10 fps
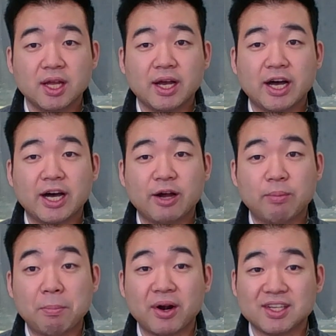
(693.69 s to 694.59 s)

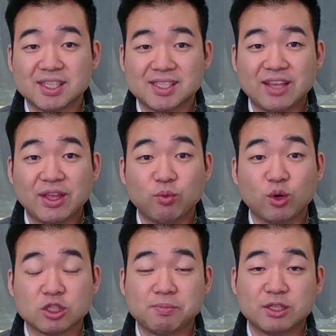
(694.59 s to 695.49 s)
Remember I just said that we don't
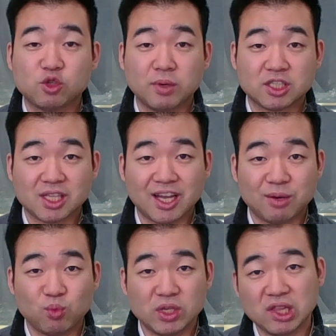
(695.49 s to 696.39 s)
spend too much time
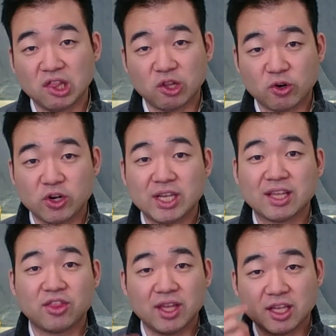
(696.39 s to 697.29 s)
relearning
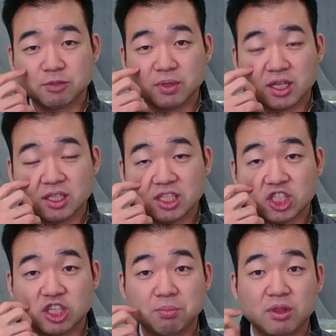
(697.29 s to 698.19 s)
things because it
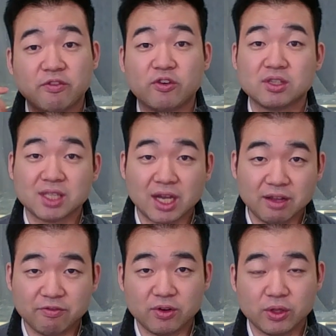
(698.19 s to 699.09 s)
shouldn't be the first time
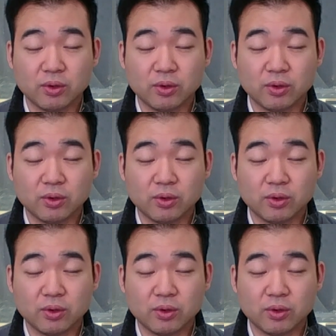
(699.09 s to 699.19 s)
for you.